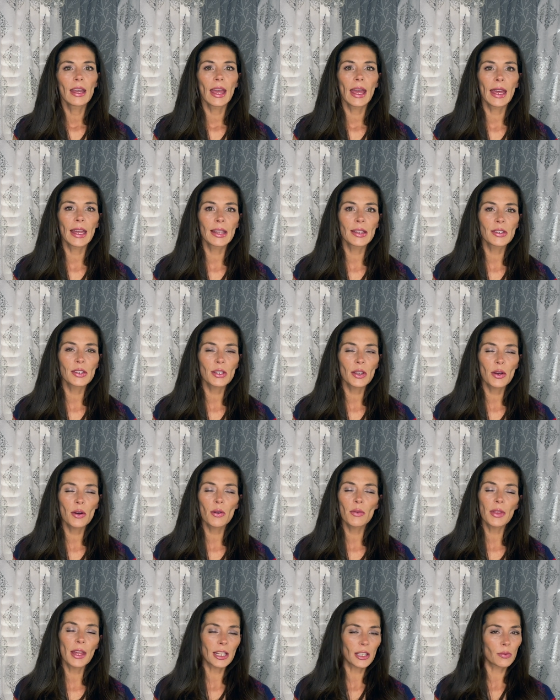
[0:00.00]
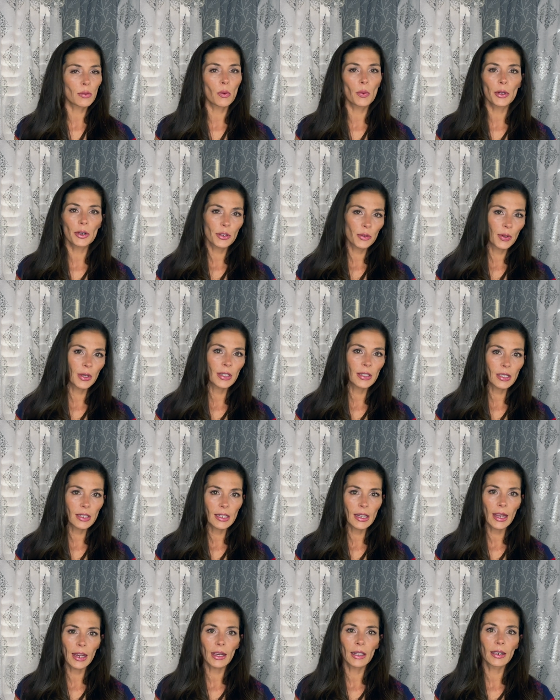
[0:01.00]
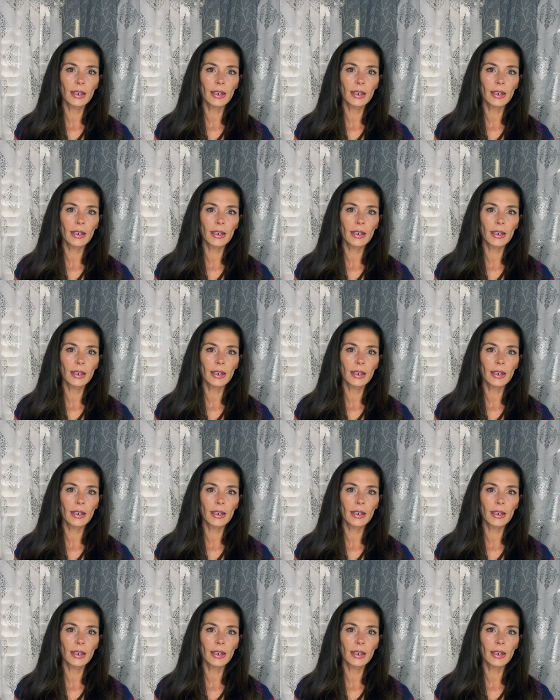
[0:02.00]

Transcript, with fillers: And so that's what we're doing today.